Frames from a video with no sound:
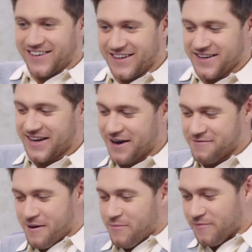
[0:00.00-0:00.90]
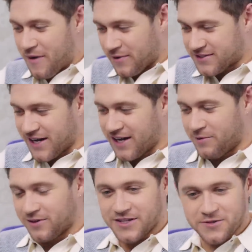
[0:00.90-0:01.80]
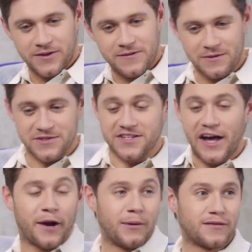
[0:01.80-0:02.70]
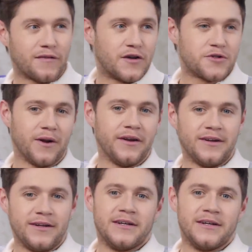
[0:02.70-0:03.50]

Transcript: wait. Yeah, I'm, I'm, excited about this one. I was excited about the first one, yeah.